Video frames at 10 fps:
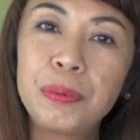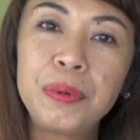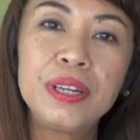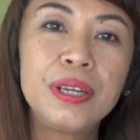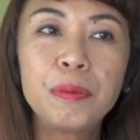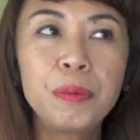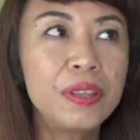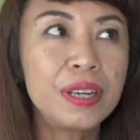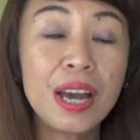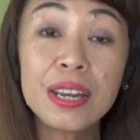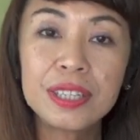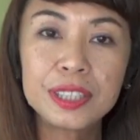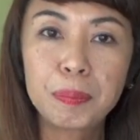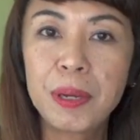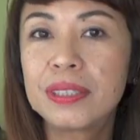Reading with an
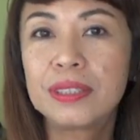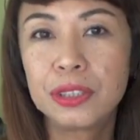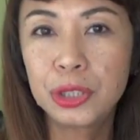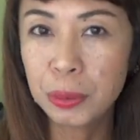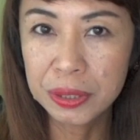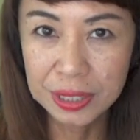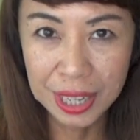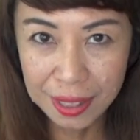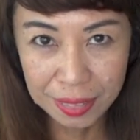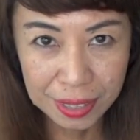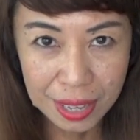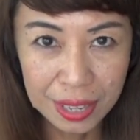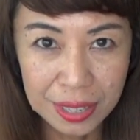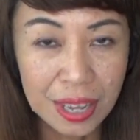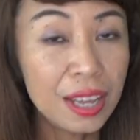unexpected twist at the
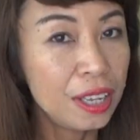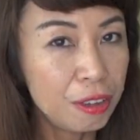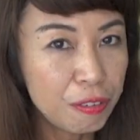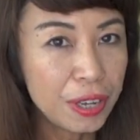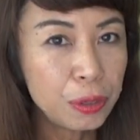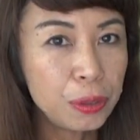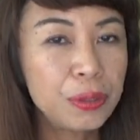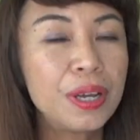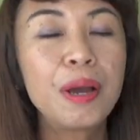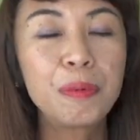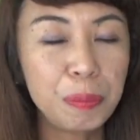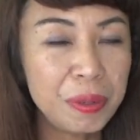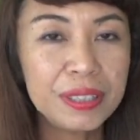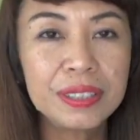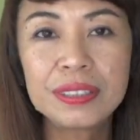end. If I could, I would
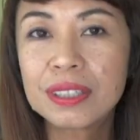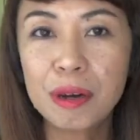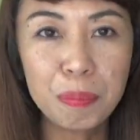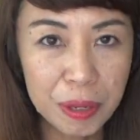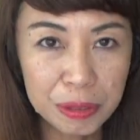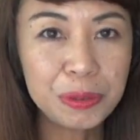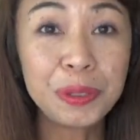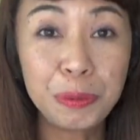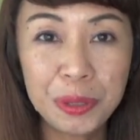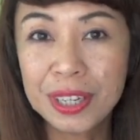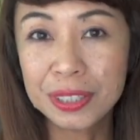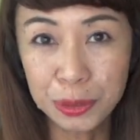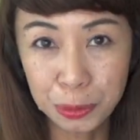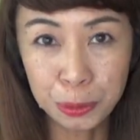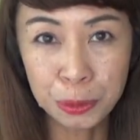make this a compulsory read at
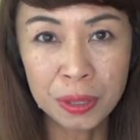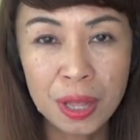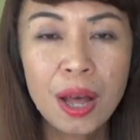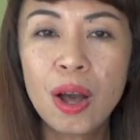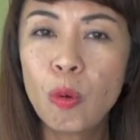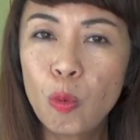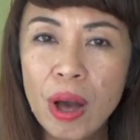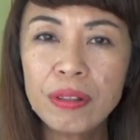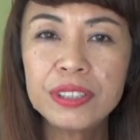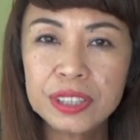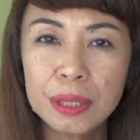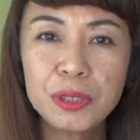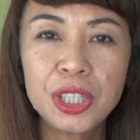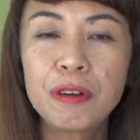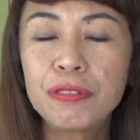school. While the
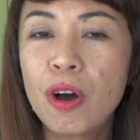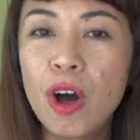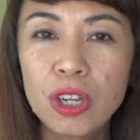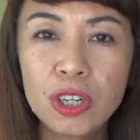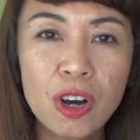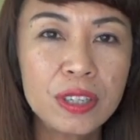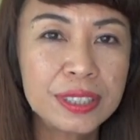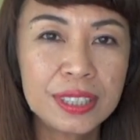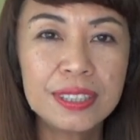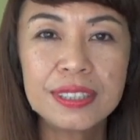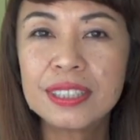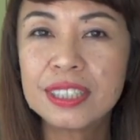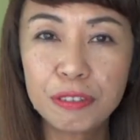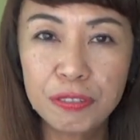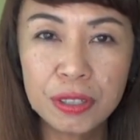subject of the Holocaust is a
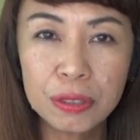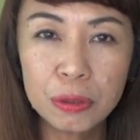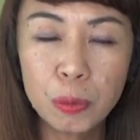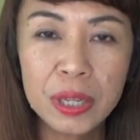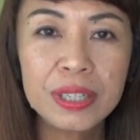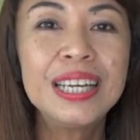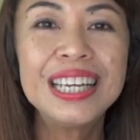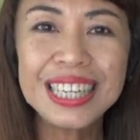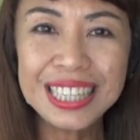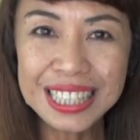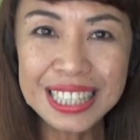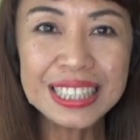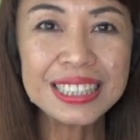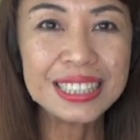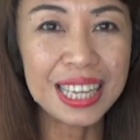difficult one, it
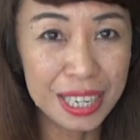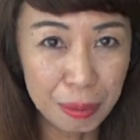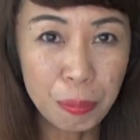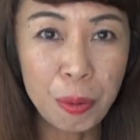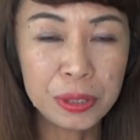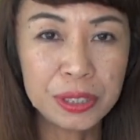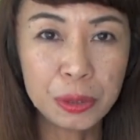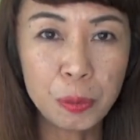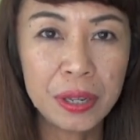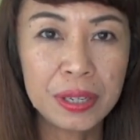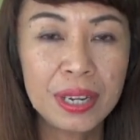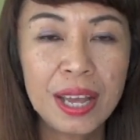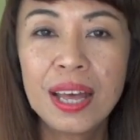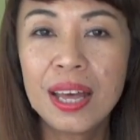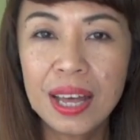is an important one.
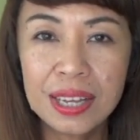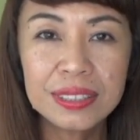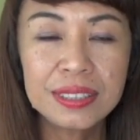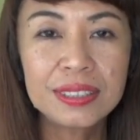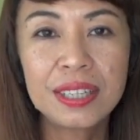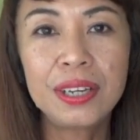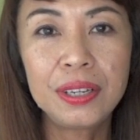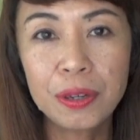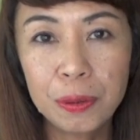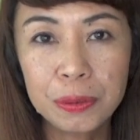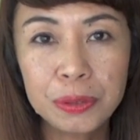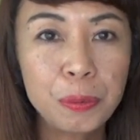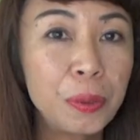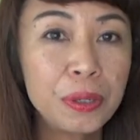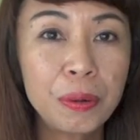As the saying goes,
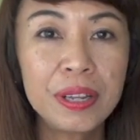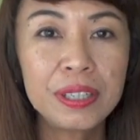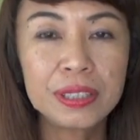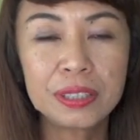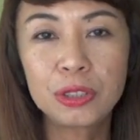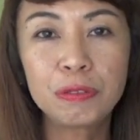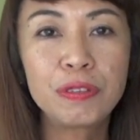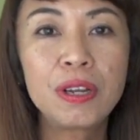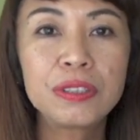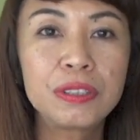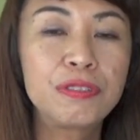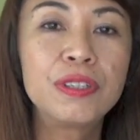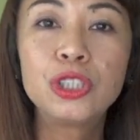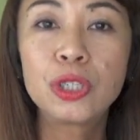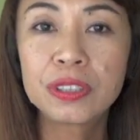when credited to
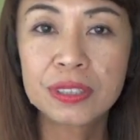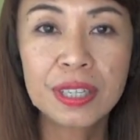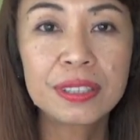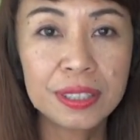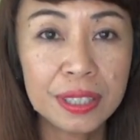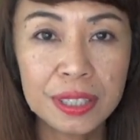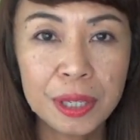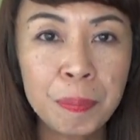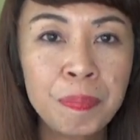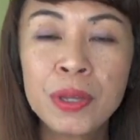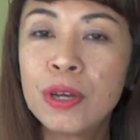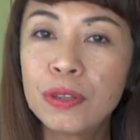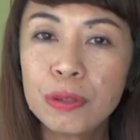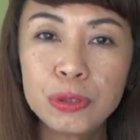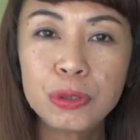philosopher George Santayana,
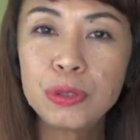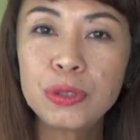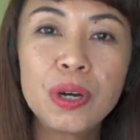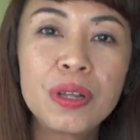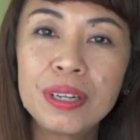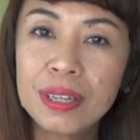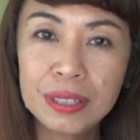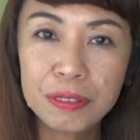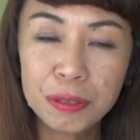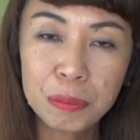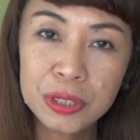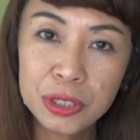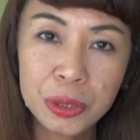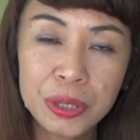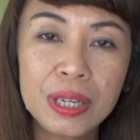those who do not learn from
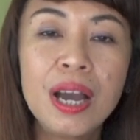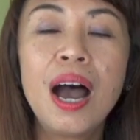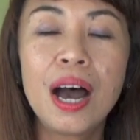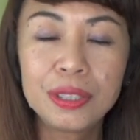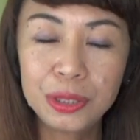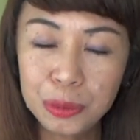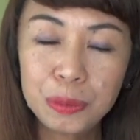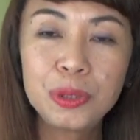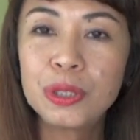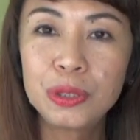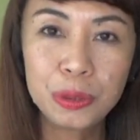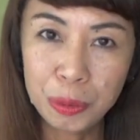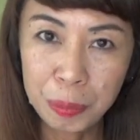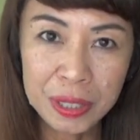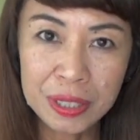history are doomed to
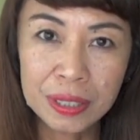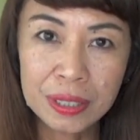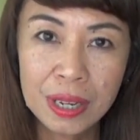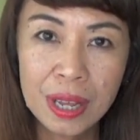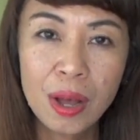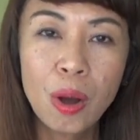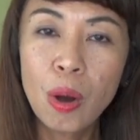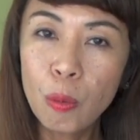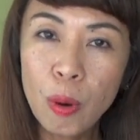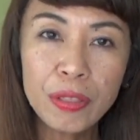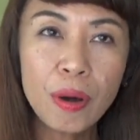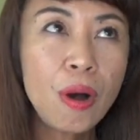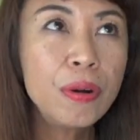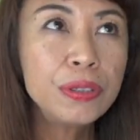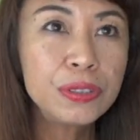repeat it. While the
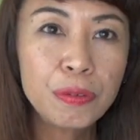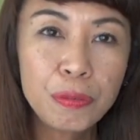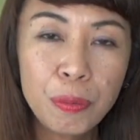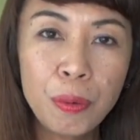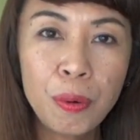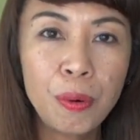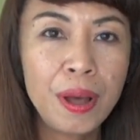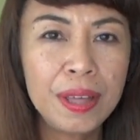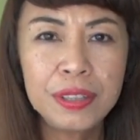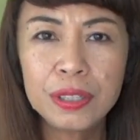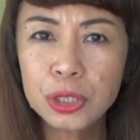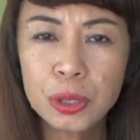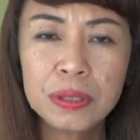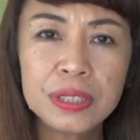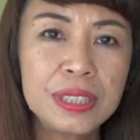horrors of war and the
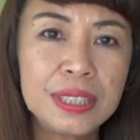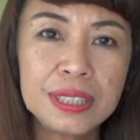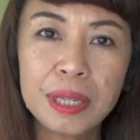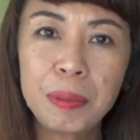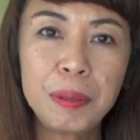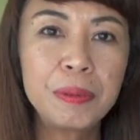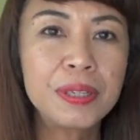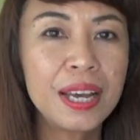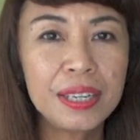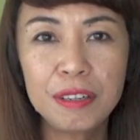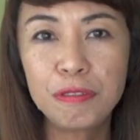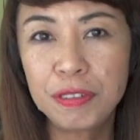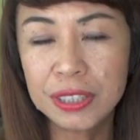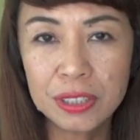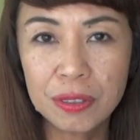atrocities that people can
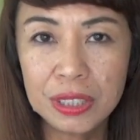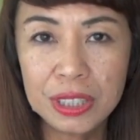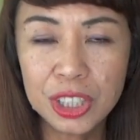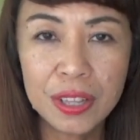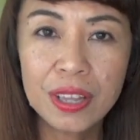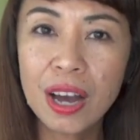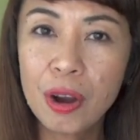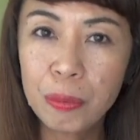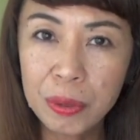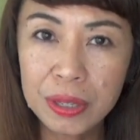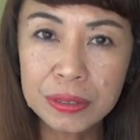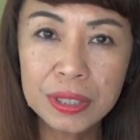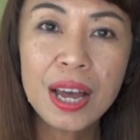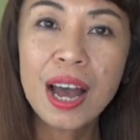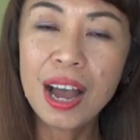inflict on each other are real,
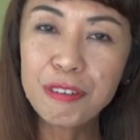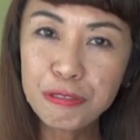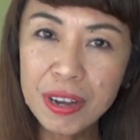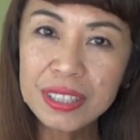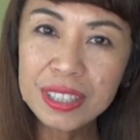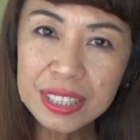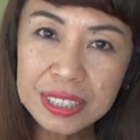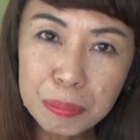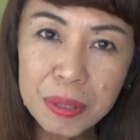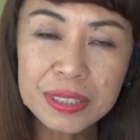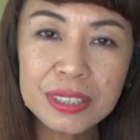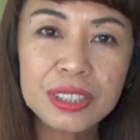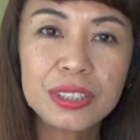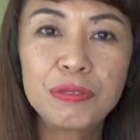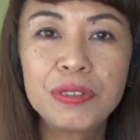I find these
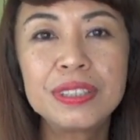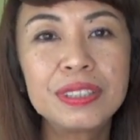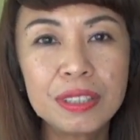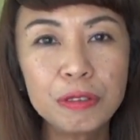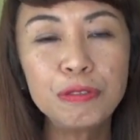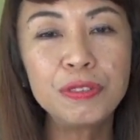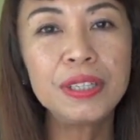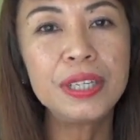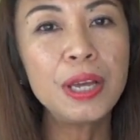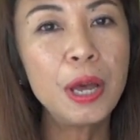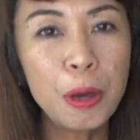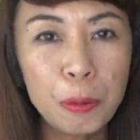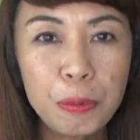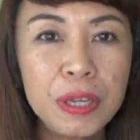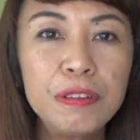messages very skillfully
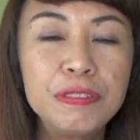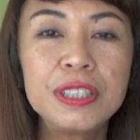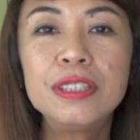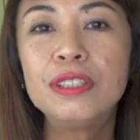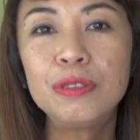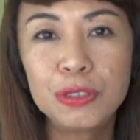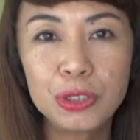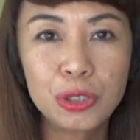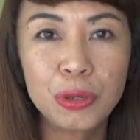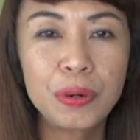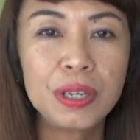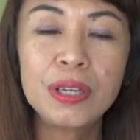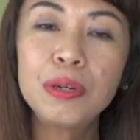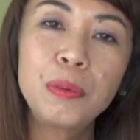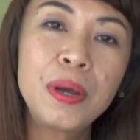weaved into the story
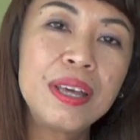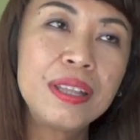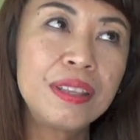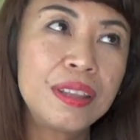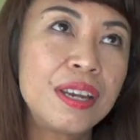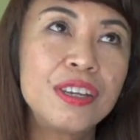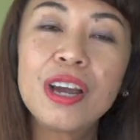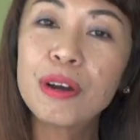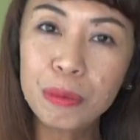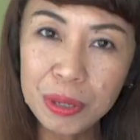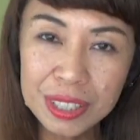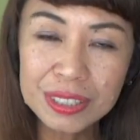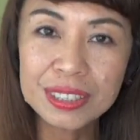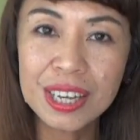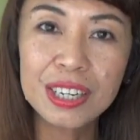in a way that young
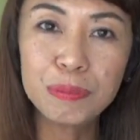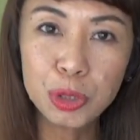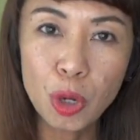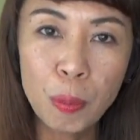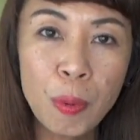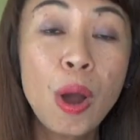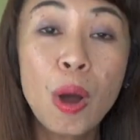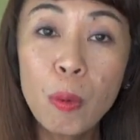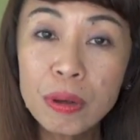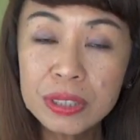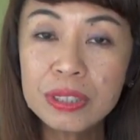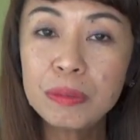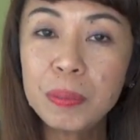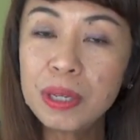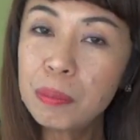readers can absorb while
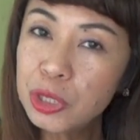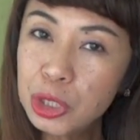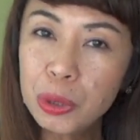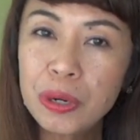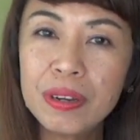still being mature